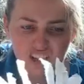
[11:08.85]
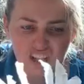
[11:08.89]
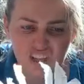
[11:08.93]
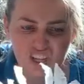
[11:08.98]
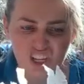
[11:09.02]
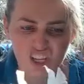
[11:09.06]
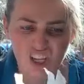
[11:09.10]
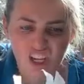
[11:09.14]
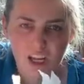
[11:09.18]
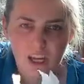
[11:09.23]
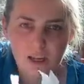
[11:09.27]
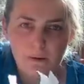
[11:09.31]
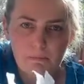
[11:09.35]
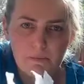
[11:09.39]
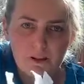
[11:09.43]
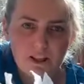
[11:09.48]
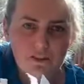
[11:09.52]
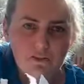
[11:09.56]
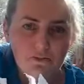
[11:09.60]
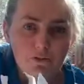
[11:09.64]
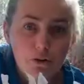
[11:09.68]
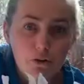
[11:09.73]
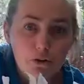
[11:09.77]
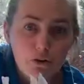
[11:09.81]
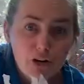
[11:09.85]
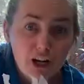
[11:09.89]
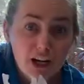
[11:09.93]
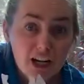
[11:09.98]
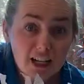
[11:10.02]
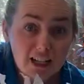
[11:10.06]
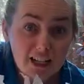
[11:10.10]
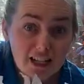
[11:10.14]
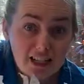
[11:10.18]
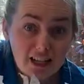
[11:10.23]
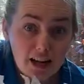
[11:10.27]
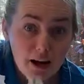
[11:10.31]
to keep its food in
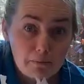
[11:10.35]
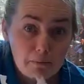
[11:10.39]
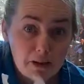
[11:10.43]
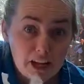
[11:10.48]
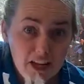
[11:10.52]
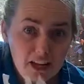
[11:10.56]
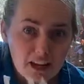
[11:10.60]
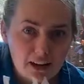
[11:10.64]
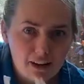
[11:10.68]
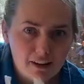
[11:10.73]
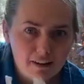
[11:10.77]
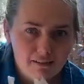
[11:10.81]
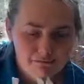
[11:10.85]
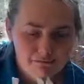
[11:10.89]
its tummy here.